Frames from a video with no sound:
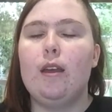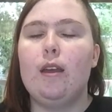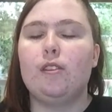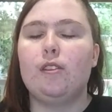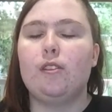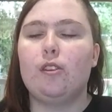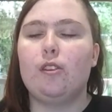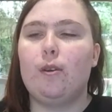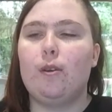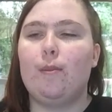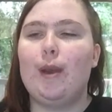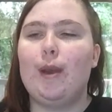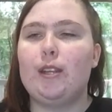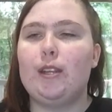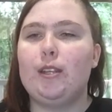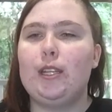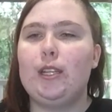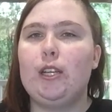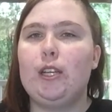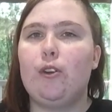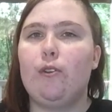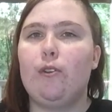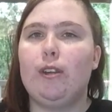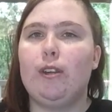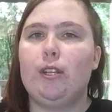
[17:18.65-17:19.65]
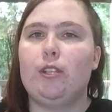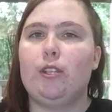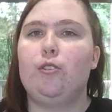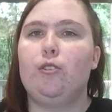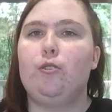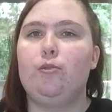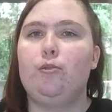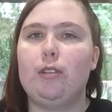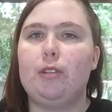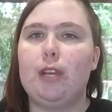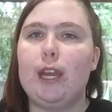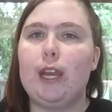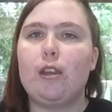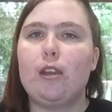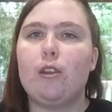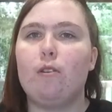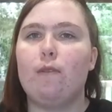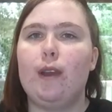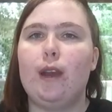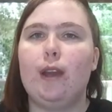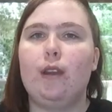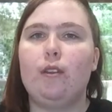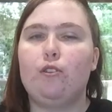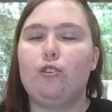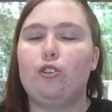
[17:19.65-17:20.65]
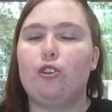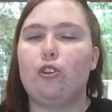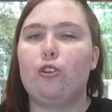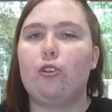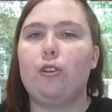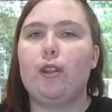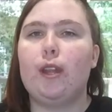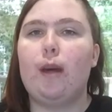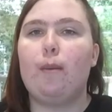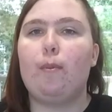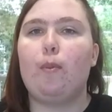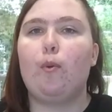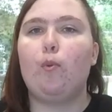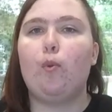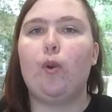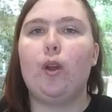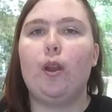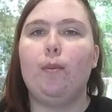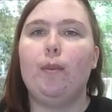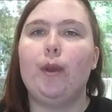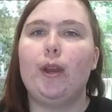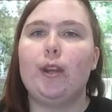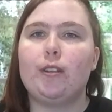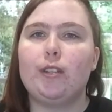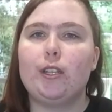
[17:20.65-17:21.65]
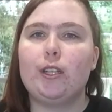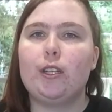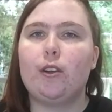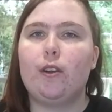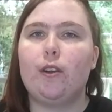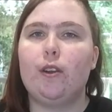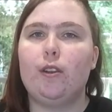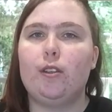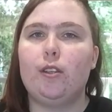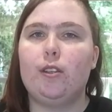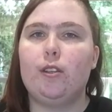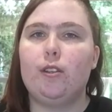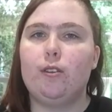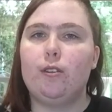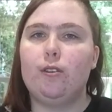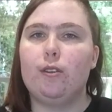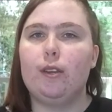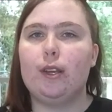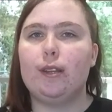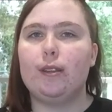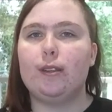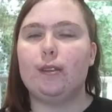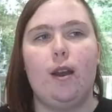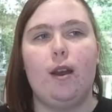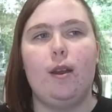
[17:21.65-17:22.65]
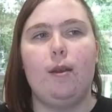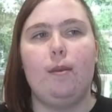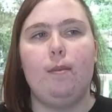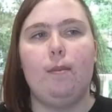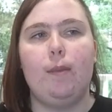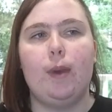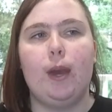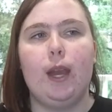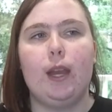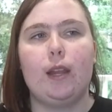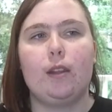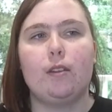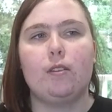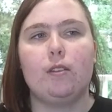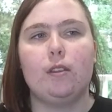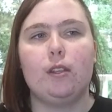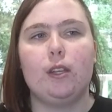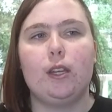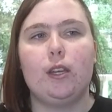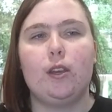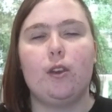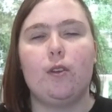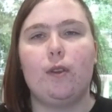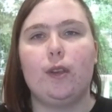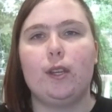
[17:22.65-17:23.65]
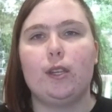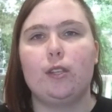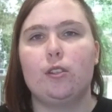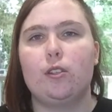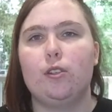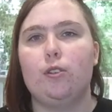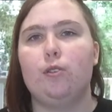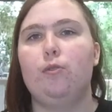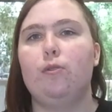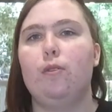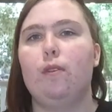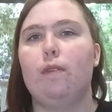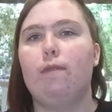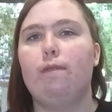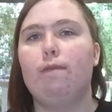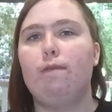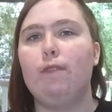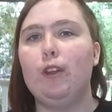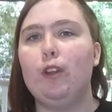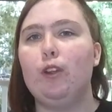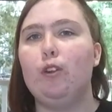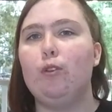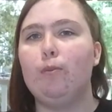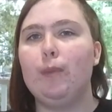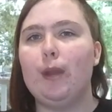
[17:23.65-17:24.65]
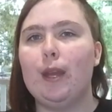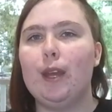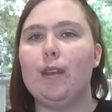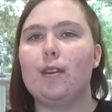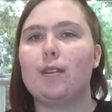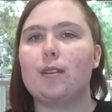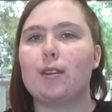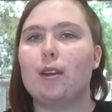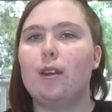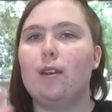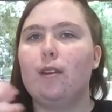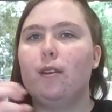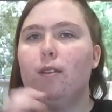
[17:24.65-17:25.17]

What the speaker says: So I'm actually going to take you around and show you that, but what I'm actually going to do is I'm actually going to film it,